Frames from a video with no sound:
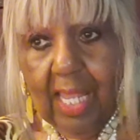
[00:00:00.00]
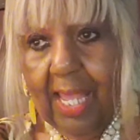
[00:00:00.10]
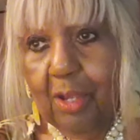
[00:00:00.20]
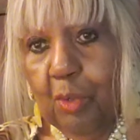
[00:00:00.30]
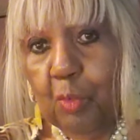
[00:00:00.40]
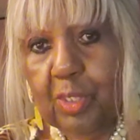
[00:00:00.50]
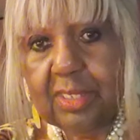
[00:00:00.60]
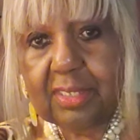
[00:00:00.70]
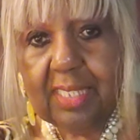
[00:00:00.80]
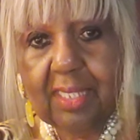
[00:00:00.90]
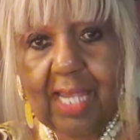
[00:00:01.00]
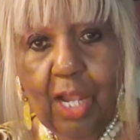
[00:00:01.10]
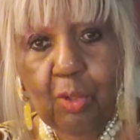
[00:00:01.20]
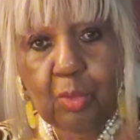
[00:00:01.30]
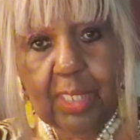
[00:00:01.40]
I don't want to tell
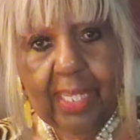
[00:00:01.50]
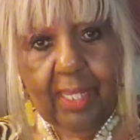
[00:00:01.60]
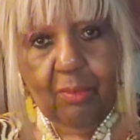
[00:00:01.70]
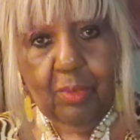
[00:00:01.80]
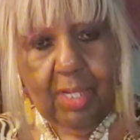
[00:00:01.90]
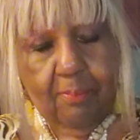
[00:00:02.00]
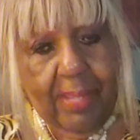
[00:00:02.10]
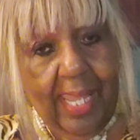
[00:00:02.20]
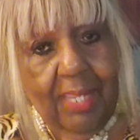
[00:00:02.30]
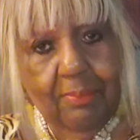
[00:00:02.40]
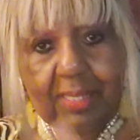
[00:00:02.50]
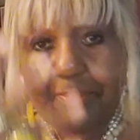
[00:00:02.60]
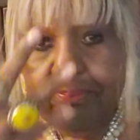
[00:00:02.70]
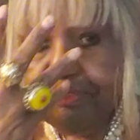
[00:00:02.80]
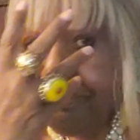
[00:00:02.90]
how old I am. Well,
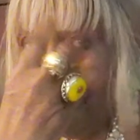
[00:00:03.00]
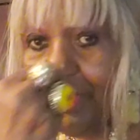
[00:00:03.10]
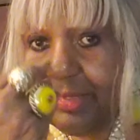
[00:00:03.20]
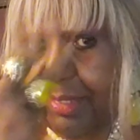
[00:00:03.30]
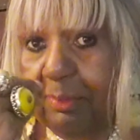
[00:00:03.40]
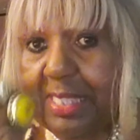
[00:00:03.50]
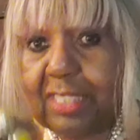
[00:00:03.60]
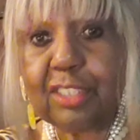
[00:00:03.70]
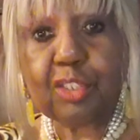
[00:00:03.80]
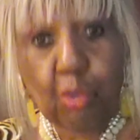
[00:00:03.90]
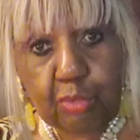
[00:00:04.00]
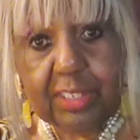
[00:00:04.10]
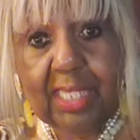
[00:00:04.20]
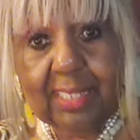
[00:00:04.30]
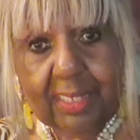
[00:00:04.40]
baby, some of this is going to
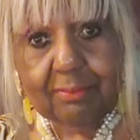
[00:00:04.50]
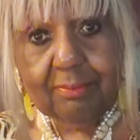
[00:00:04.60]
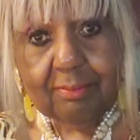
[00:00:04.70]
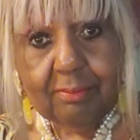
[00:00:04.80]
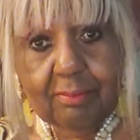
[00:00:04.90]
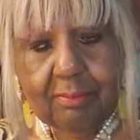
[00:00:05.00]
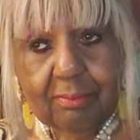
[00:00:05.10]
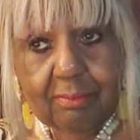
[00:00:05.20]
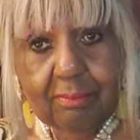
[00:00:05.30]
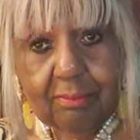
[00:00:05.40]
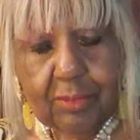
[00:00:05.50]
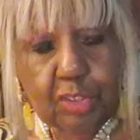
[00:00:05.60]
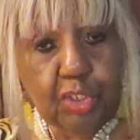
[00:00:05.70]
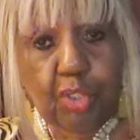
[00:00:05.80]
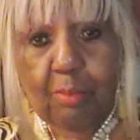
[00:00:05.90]
tell it.
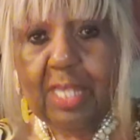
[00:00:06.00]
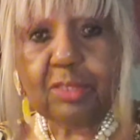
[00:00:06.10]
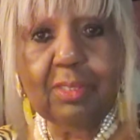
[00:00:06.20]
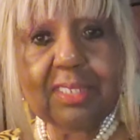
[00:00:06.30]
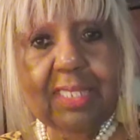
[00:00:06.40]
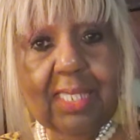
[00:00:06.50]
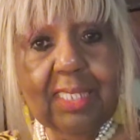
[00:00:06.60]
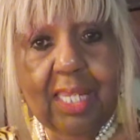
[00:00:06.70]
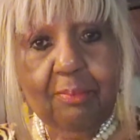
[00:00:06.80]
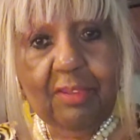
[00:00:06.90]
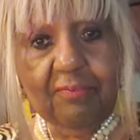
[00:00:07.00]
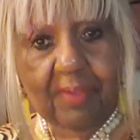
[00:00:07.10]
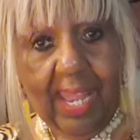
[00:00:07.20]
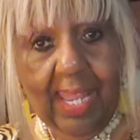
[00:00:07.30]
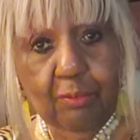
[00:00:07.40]
So you might as well tell it and be
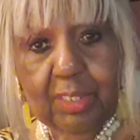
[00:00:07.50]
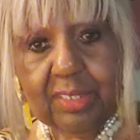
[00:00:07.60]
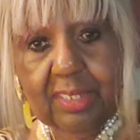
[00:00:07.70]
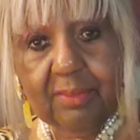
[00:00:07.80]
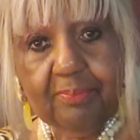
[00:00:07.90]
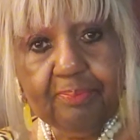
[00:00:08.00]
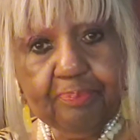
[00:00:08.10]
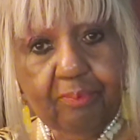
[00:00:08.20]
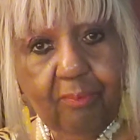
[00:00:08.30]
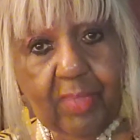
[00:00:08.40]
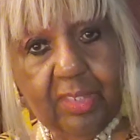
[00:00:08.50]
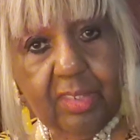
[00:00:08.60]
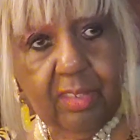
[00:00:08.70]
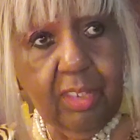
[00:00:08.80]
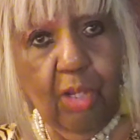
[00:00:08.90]
fine with it.
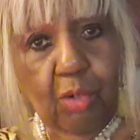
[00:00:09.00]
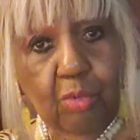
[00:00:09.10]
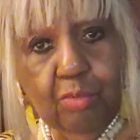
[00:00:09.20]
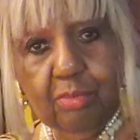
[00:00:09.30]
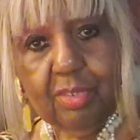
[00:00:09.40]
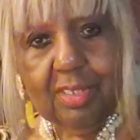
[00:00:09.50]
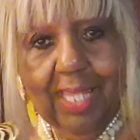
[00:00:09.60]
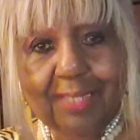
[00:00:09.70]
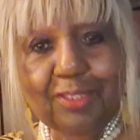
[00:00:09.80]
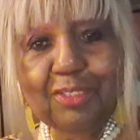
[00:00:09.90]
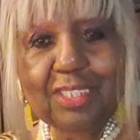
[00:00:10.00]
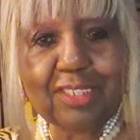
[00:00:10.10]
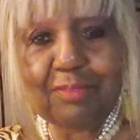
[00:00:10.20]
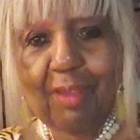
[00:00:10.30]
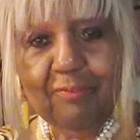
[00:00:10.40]
You know, I do this.
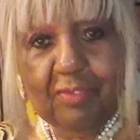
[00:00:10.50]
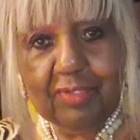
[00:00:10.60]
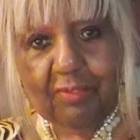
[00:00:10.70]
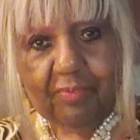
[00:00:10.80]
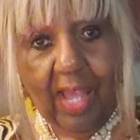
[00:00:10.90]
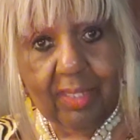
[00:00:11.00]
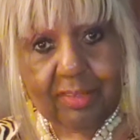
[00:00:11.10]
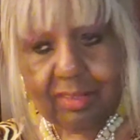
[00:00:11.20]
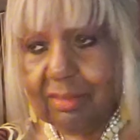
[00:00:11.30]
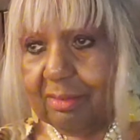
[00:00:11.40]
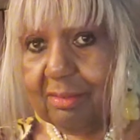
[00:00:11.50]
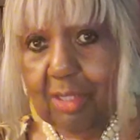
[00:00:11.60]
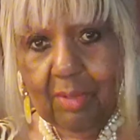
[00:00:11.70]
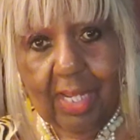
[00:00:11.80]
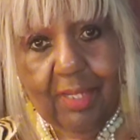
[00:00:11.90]
This is my biblical fox.
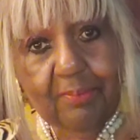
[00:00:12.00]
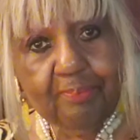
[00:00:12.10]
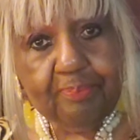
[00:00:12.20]
All right?